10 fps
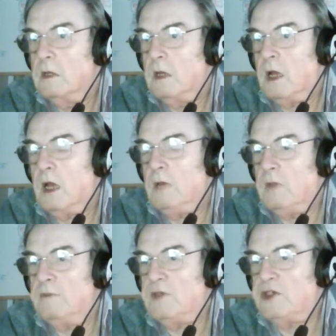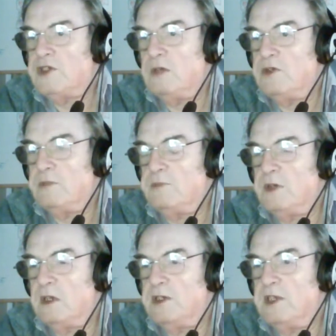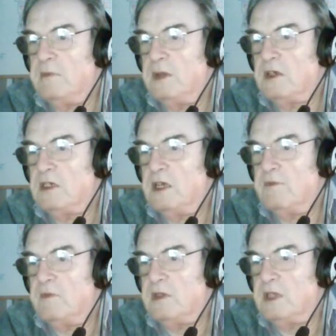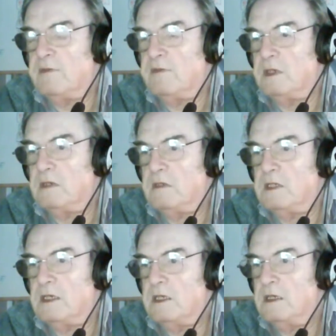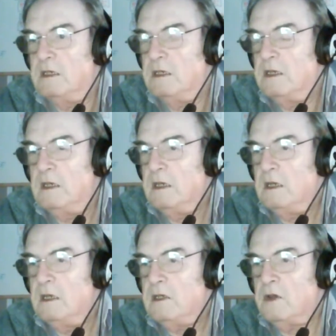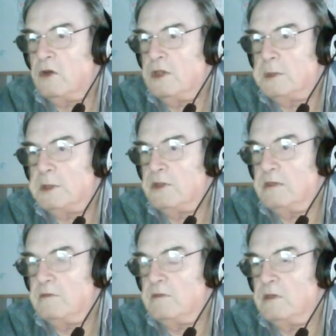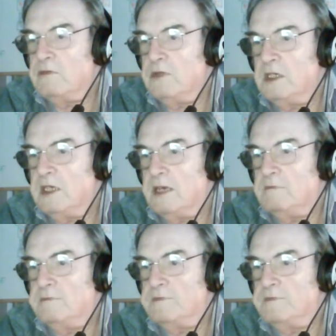I'm just so surprised the American government haven't gone in for it. I really am.